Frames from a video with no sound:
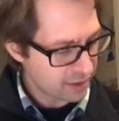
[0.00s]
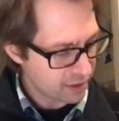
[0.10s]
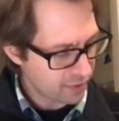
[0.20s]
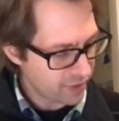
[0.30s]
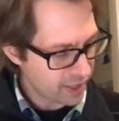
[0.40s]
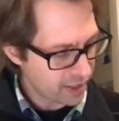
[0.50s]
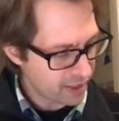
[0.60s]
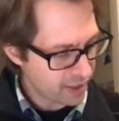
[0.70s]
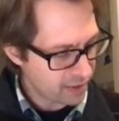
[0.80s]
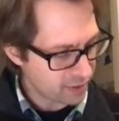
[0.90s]
of that
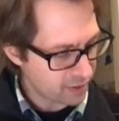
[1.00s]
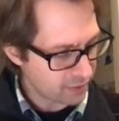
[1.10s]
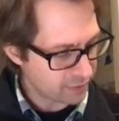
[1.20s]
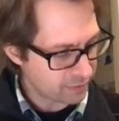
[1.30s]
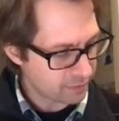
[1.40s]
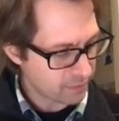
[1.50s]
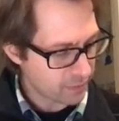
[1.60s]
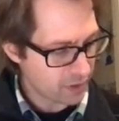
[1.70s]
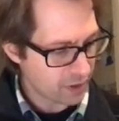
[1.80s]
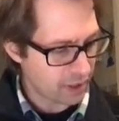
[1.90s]
angle.
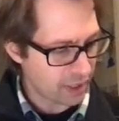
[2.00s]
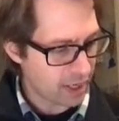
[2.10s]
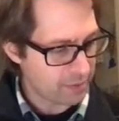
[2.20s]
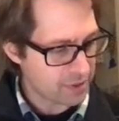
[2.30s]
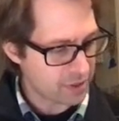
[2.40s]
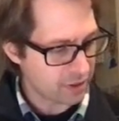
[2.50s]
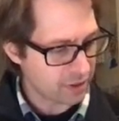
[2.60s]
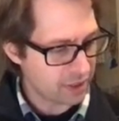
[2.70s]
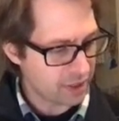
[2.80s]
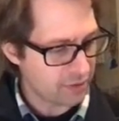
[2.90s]
All right, I'm just going to
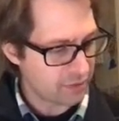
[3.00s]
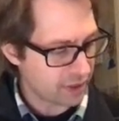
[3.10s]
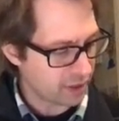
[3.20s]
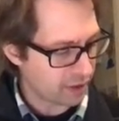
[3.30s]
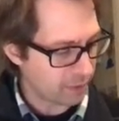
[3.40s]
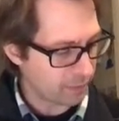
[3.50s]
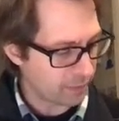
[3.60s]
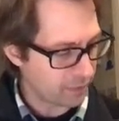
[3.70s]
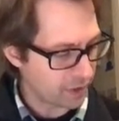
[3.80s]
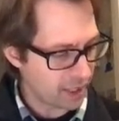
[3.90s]
leave
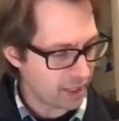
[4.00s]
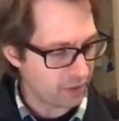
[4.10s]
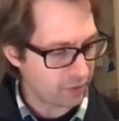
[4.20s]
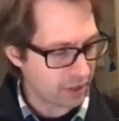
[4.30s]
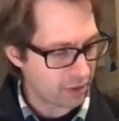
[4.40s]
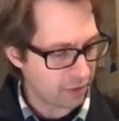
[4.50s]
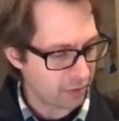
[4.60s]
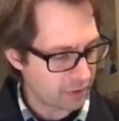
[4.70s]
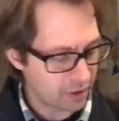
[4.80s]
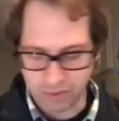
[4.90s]
the angle there
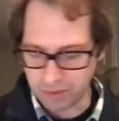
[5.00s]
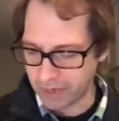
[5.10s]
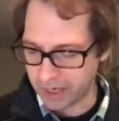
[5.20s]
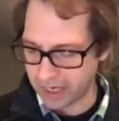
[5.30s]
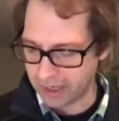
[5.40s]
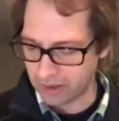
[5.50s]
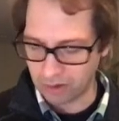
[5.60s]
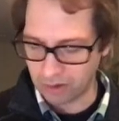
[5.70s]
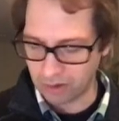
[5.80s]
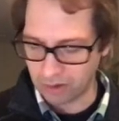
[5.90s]
because we might not know
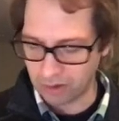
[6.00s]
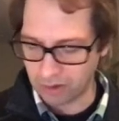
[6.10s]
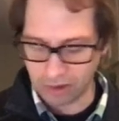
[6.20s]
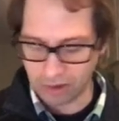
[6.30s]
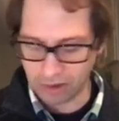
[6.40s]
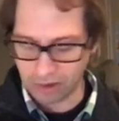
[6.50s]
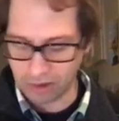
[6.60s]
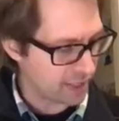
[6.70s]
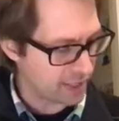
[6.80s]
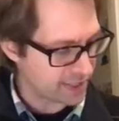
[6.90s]
it, so I'm just going to leave it
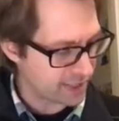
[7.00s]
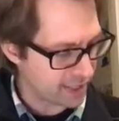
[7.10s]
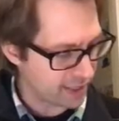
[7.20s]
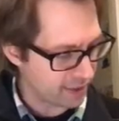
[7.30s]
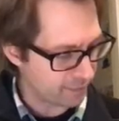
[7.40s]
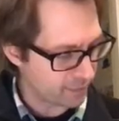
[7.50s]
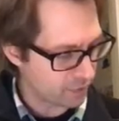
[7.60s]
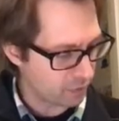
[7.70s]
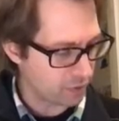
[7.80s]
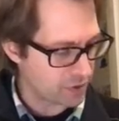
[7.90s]
as theta
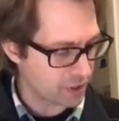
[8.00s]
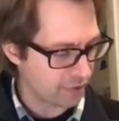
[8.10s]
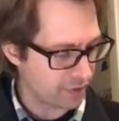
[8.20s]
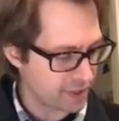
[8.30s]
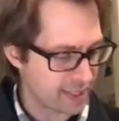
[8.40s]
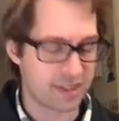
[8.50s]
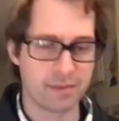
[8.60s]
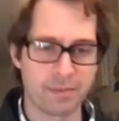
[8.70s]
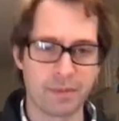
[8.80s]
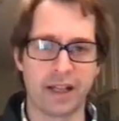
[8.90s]
when we're solving this out
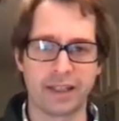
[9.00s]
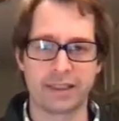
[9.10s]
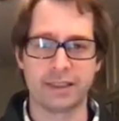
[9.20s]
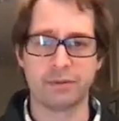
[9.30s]
symbolically.